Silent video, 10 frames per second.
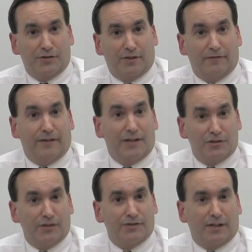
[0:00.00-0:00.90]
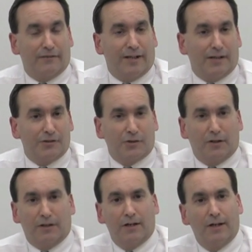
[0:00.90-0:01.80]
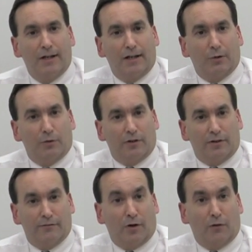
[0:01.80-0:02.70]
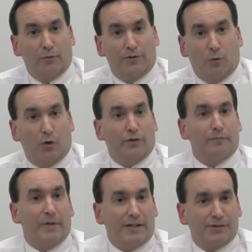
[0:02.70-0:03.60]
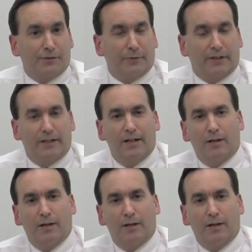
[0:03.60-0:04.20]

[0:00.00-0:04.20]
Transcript: as conventions and events, are we're involved with the World of Masonry.